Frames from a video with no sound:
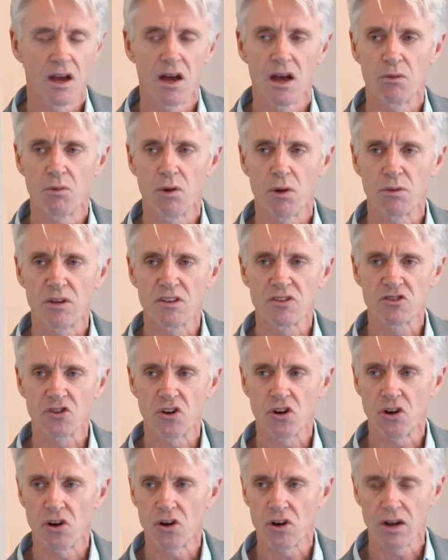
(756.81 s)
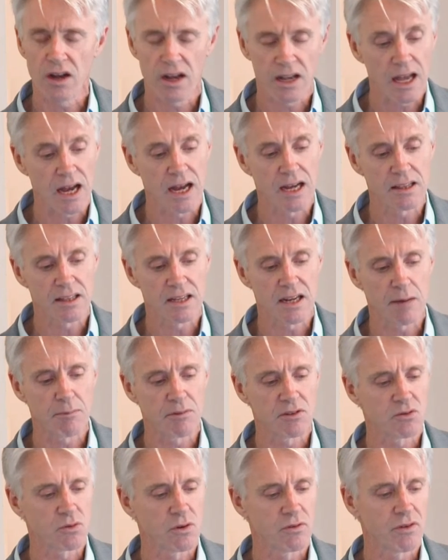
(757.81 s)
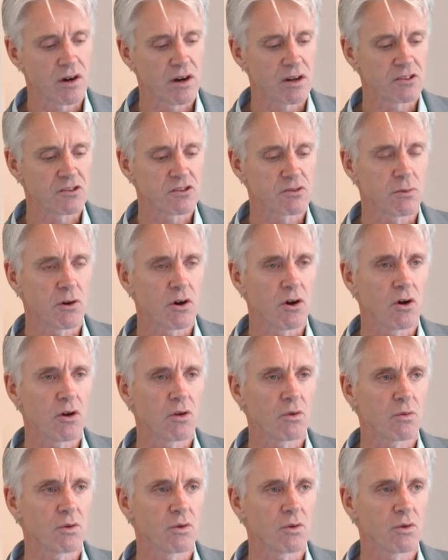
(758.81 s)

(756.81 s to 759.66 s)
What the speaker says: And what we saw, again, the numbers were very small,